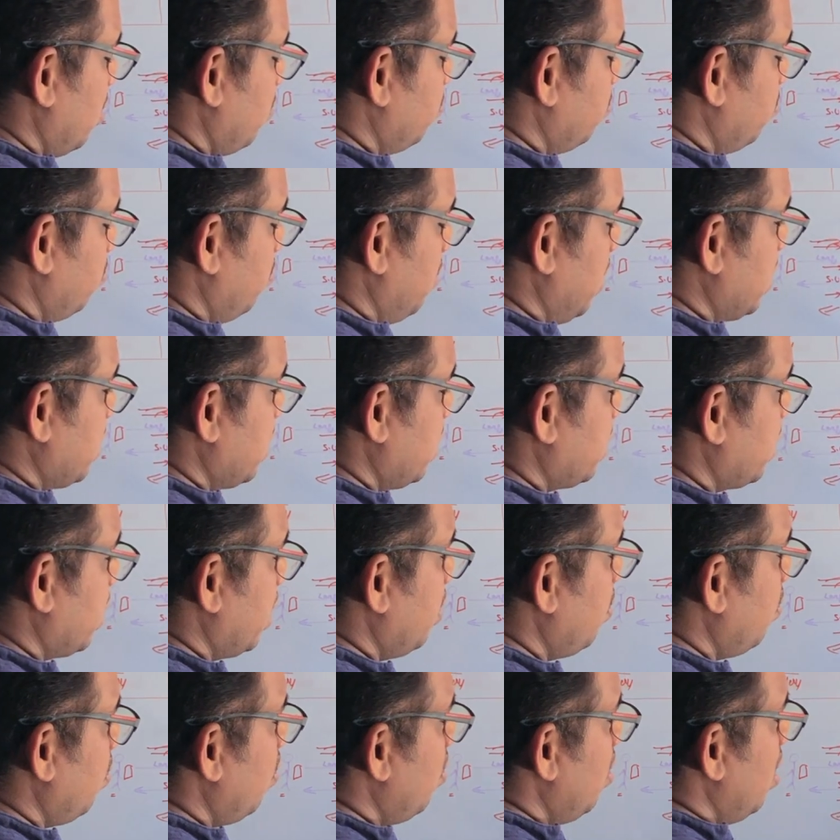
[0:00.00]
message
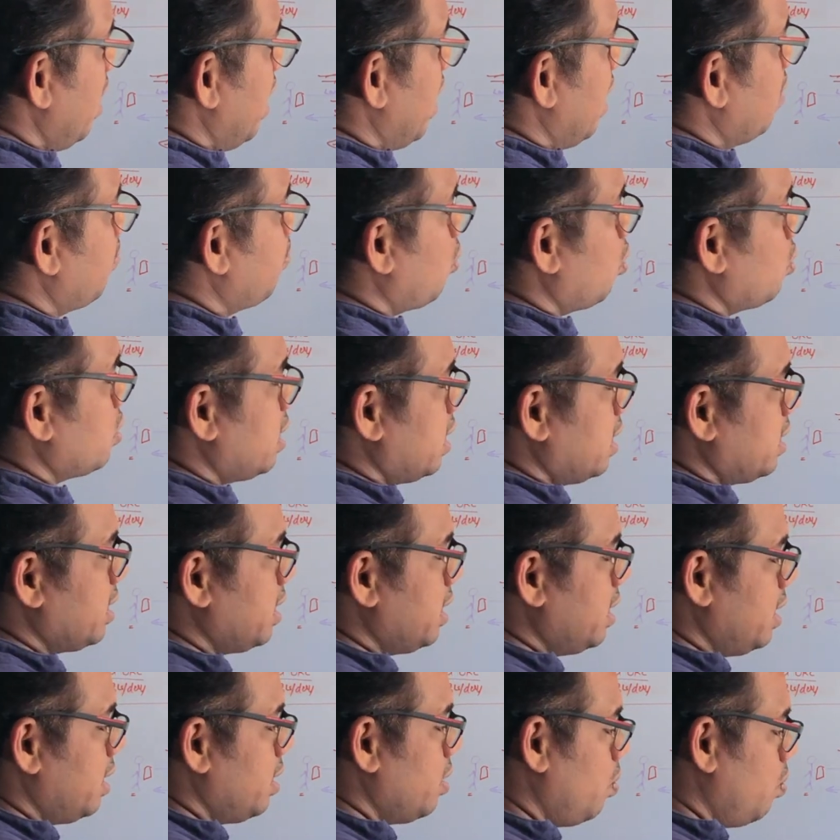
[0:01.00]
queue and process
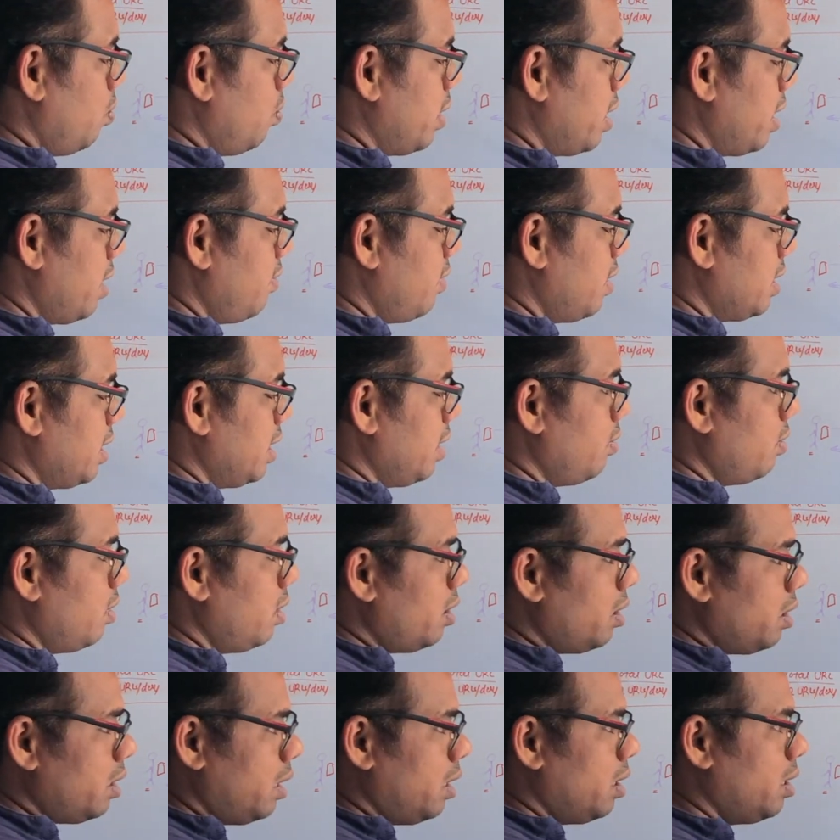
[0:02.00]
it whenever they
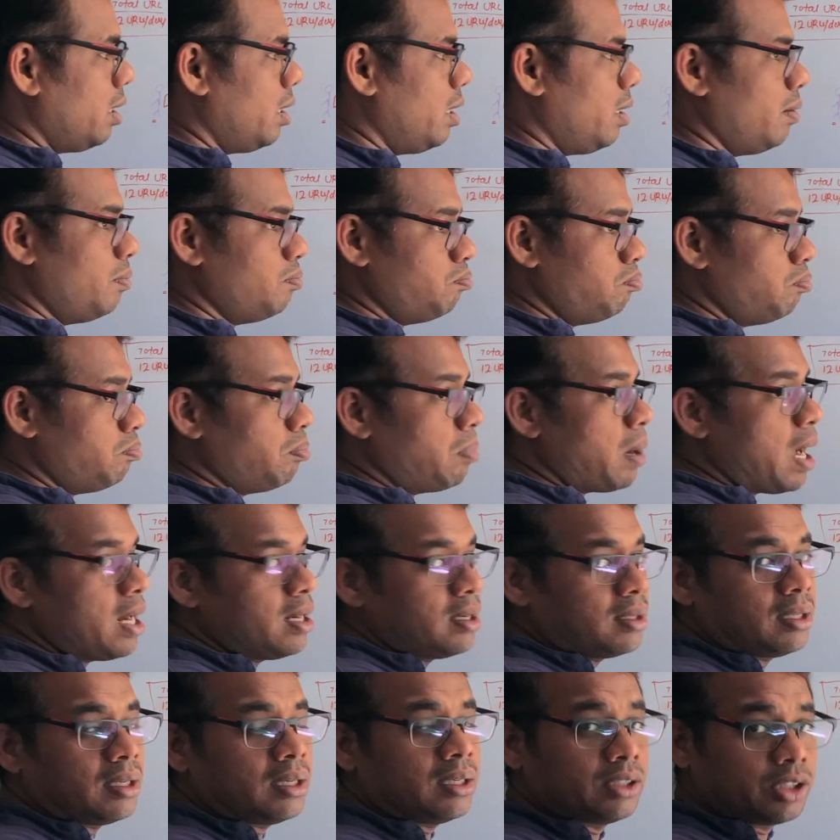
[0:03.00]
will
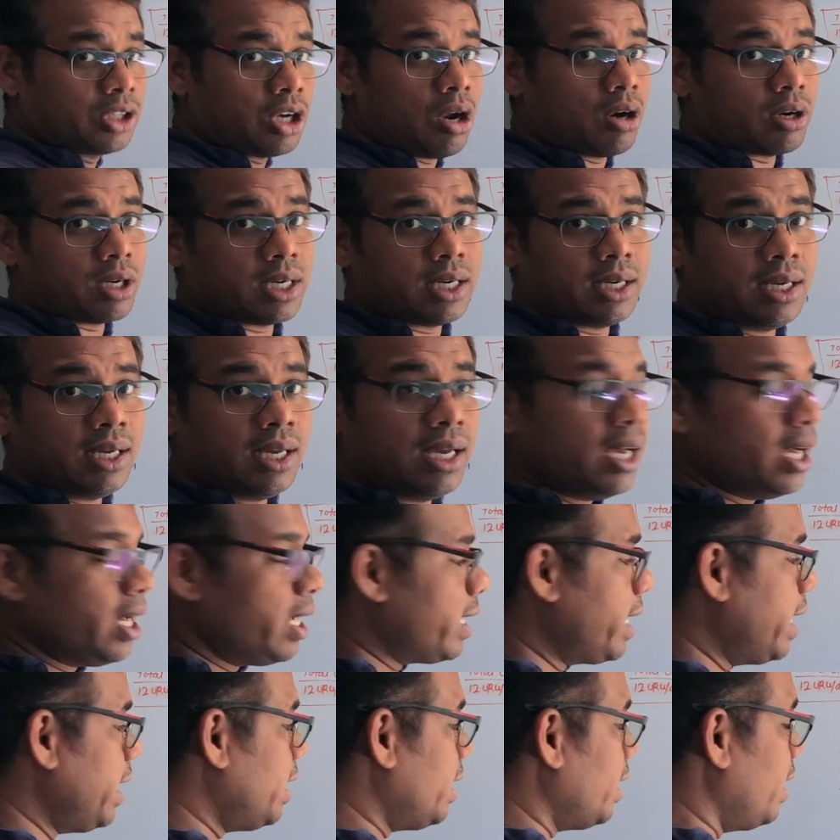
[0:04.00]
find the slot,
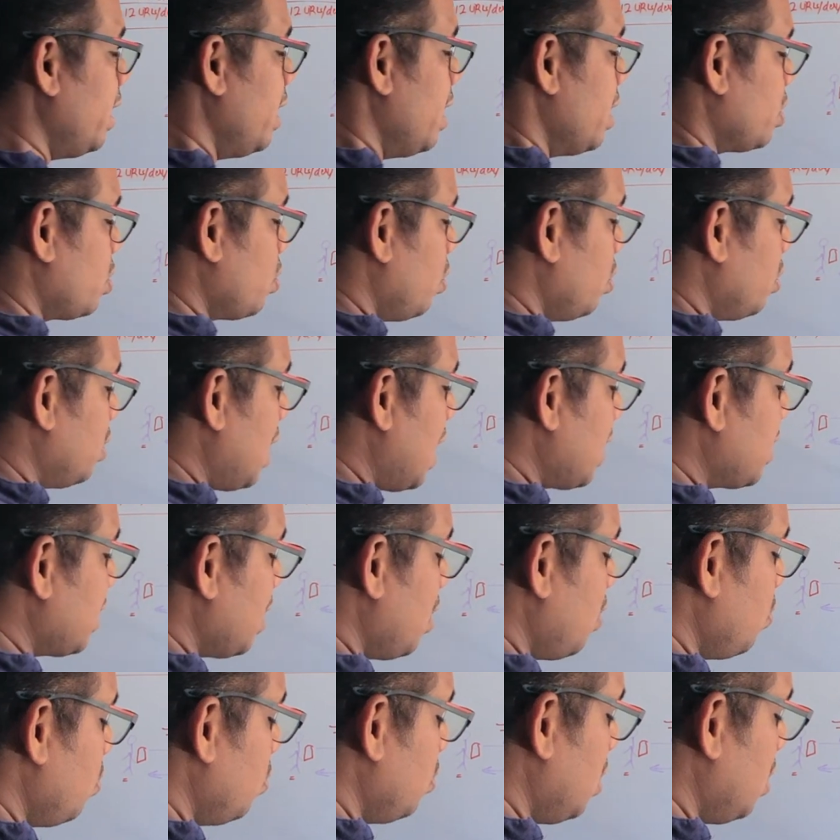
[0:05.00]
right? So that's how